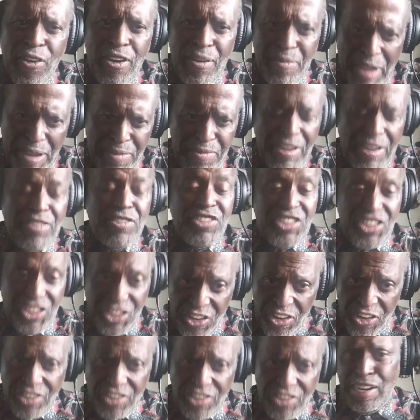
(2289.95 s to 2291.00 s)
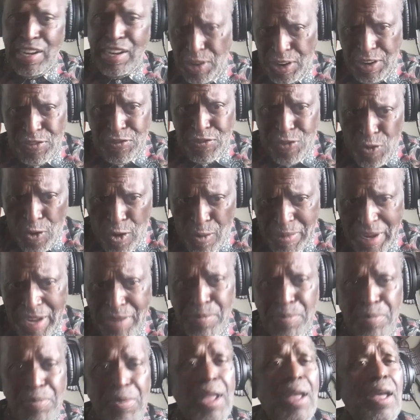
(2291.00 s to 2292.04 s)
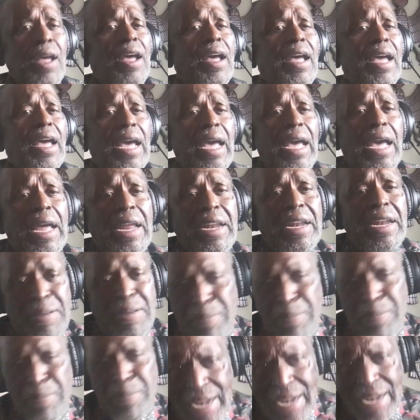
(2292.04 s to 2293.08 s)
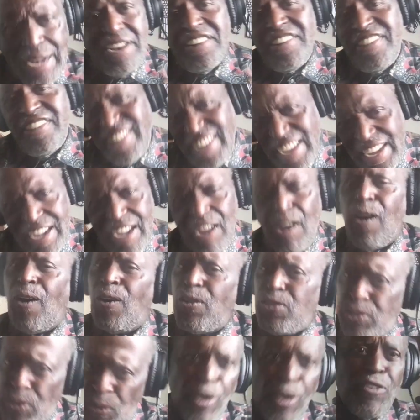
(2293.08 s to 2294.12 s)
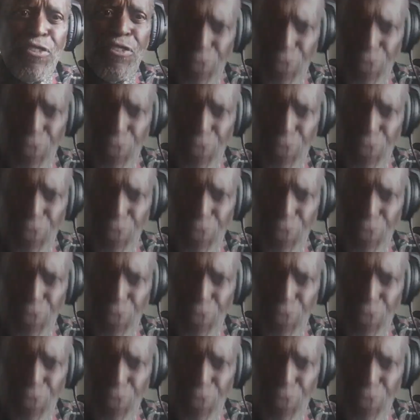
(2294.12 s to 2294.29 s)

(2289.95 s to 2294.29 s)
him. I mean, seriously looking for him and demanding the city also look